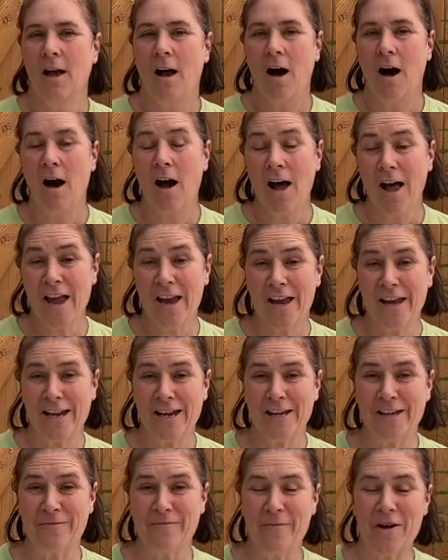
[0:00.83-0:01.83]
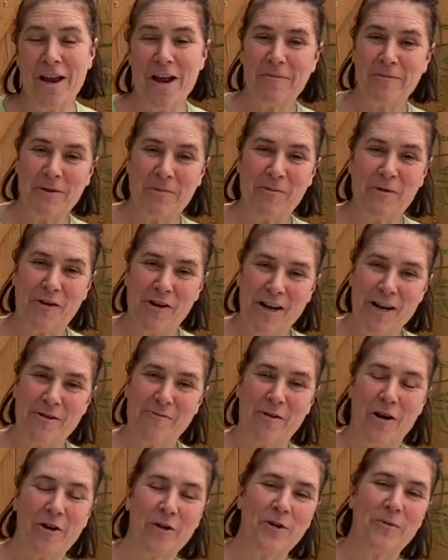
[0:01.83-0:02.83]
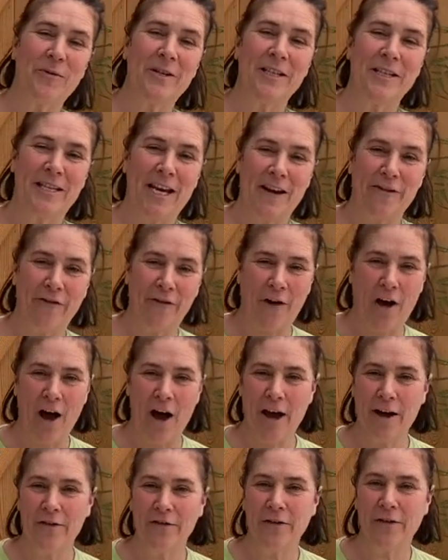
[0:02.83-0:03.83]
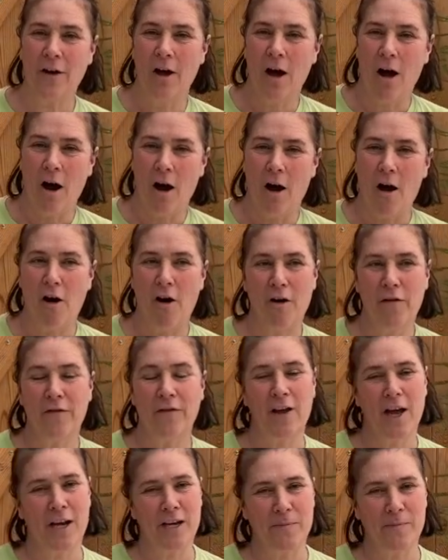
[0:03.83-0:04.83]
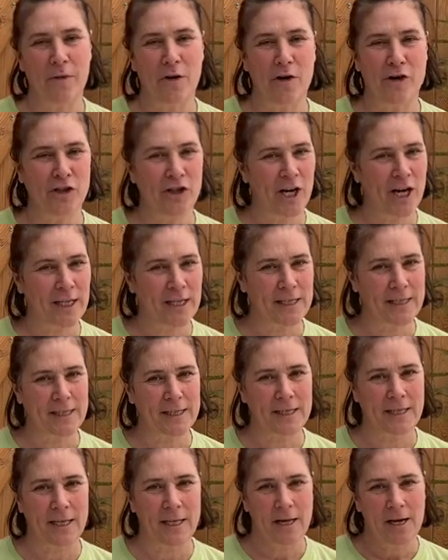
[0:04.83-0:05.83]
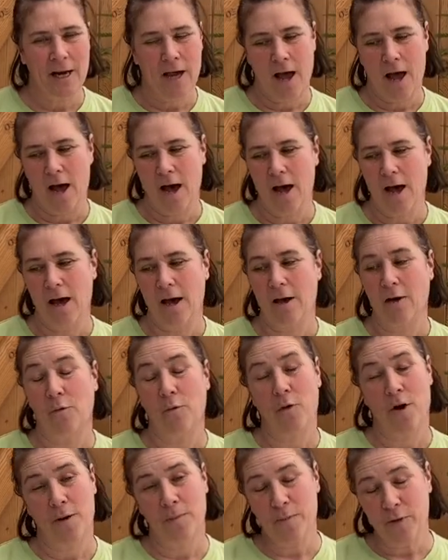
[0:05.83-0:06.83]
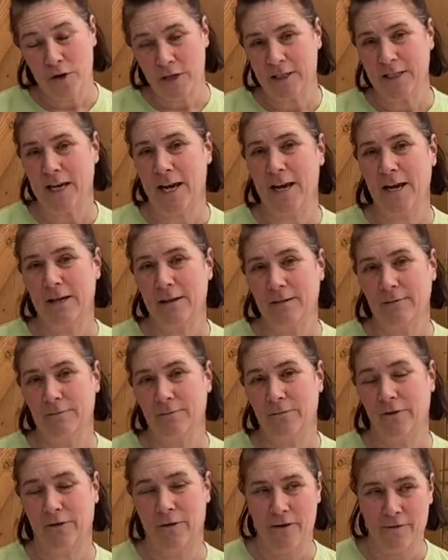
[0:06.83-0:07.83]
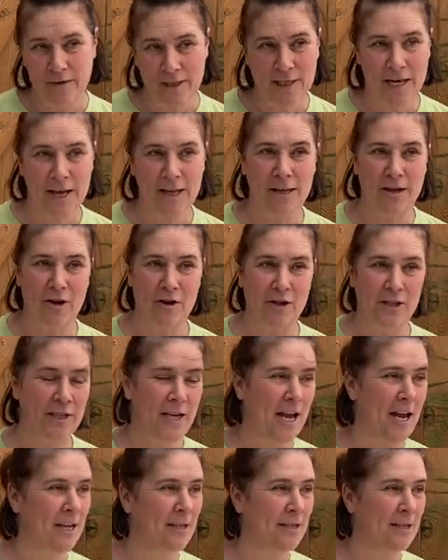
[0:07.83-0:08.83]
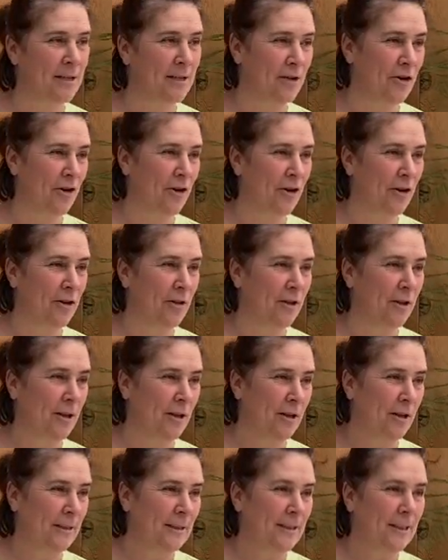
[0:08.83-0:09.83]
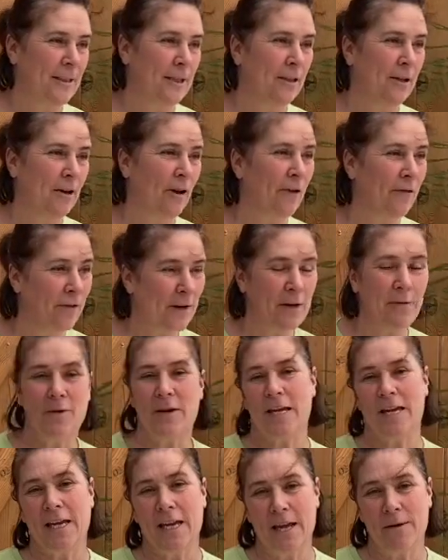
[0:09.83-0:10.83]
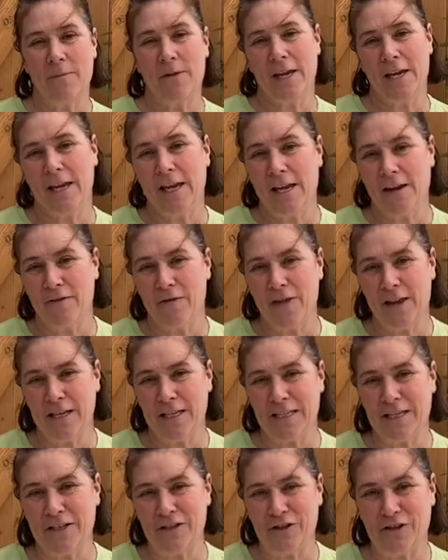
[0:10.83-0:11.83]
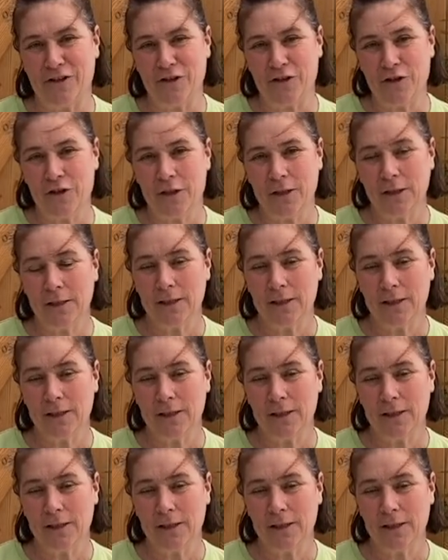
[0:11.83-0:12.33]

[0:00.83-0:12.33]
Hi, my name's Marie. Welcome to day 5 of gutting projects. One per day for every day of the lockdown, so hopefully we can keep thinking of things to do.